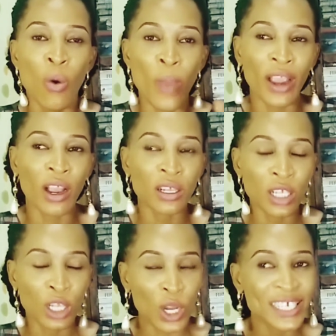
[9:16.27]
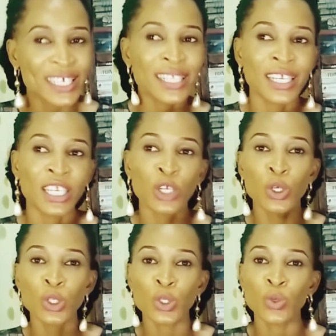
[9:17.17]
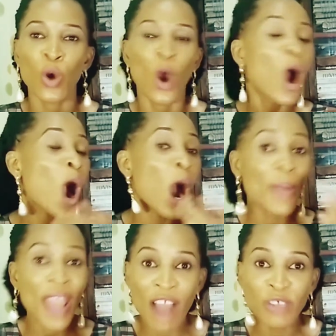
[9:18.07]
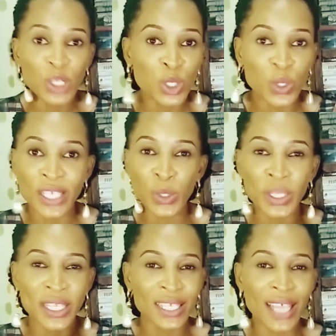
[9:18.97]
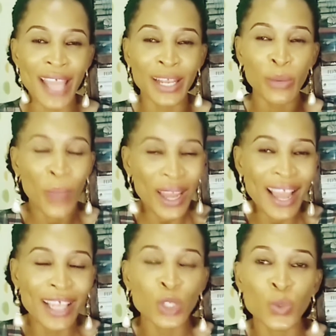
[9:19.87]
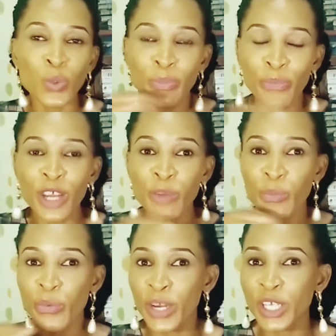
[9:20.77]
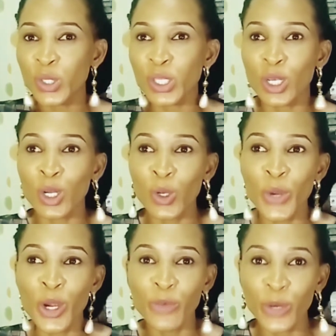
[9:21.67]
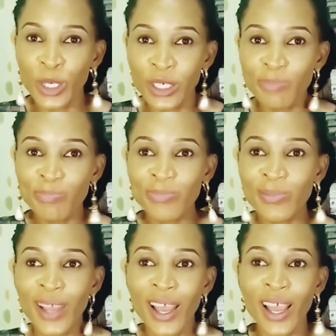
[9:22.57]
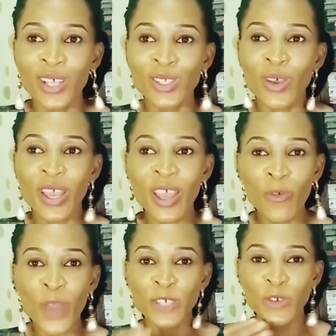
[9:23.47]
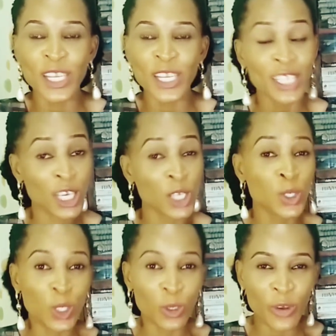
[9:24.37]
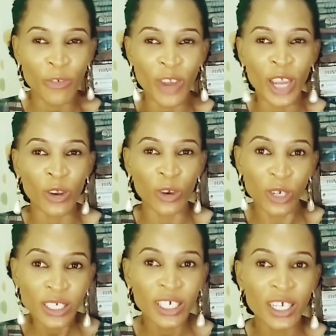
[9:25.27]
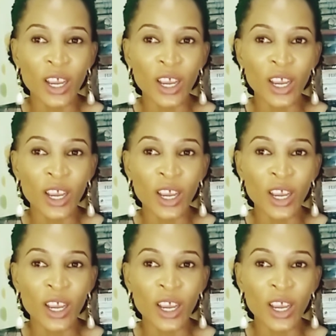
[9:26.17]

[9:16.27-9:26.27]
where the Lord is leading us to, all we have to do is to decide whether it would bring praise to the glory of God. So if we are truly seeking to glorify God,